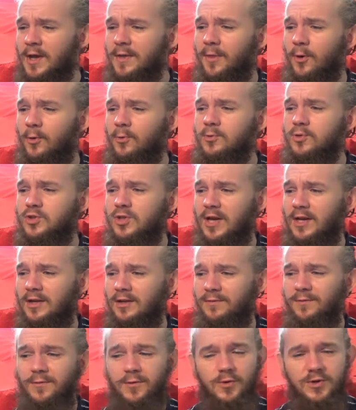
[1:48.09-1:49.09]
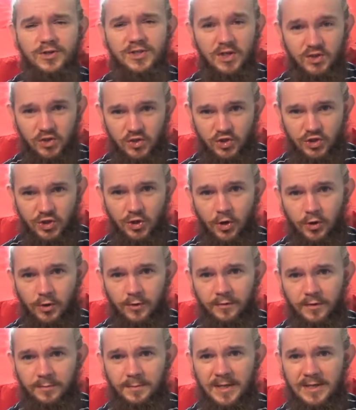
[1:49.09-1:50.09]
The whole channel, of course, has a
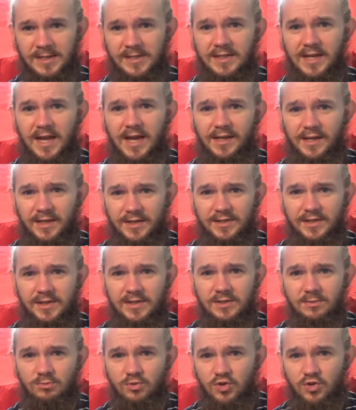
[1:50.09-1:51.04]
geography-based tagging system,